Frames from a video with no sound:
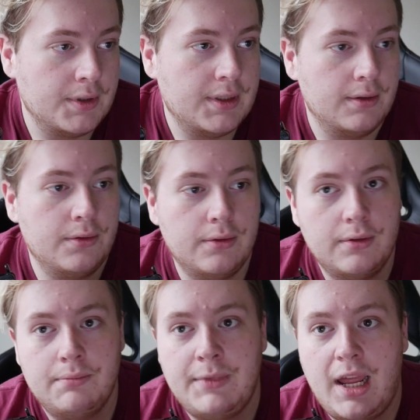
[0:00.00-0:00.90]
the
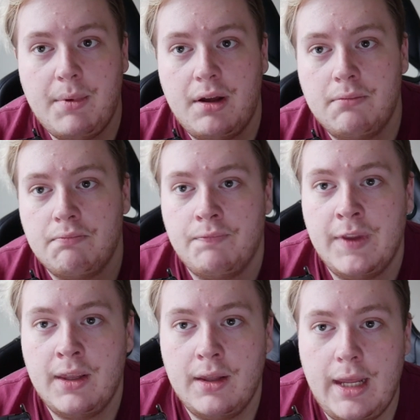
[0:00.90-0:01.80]
door neighbor.
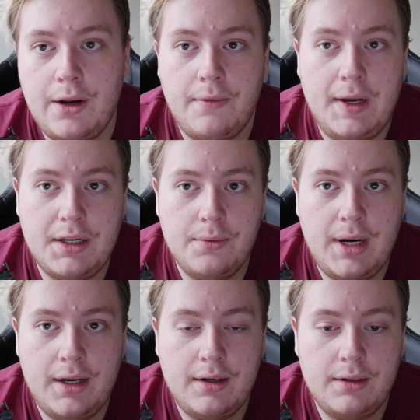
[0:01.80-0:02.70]
He got
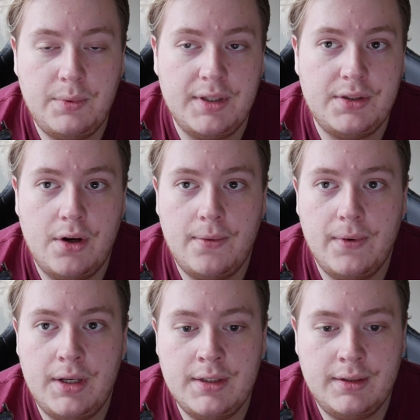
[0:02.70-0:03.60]
evacuated with his
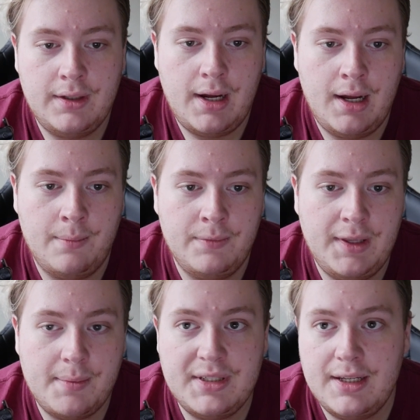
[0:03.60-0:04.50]
girlfriend. The
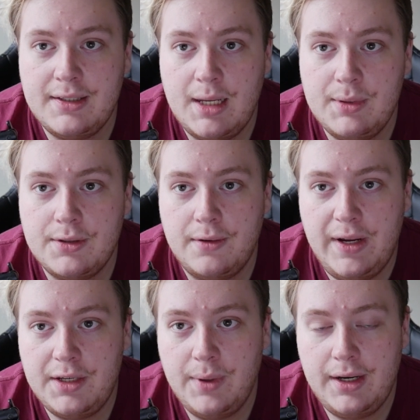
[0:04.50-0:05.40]
upstairs neighbors got
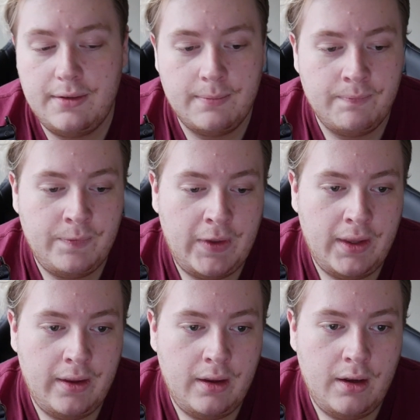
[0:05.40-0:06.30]
evacuated.
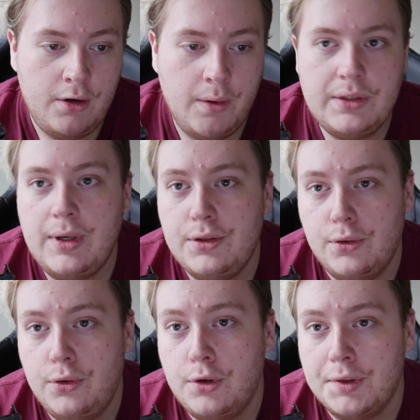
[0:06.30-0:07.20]
No one's quite sure
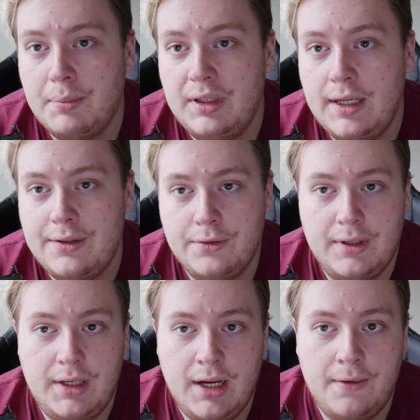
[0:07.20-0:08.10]
who called the police or
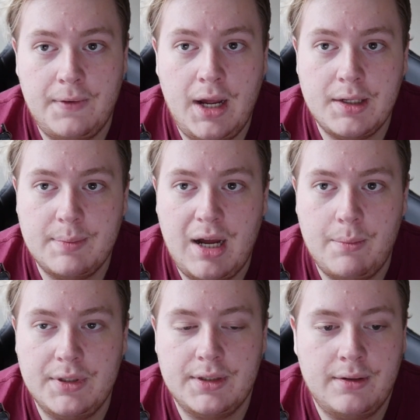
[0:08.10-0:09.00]
the fire
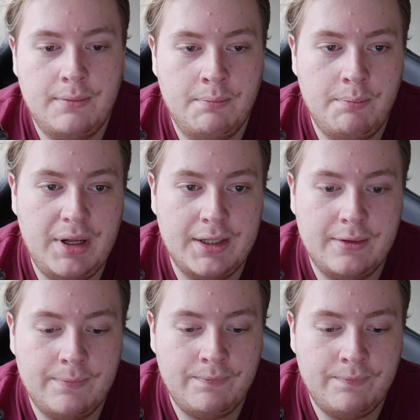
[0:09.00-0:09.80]
department, but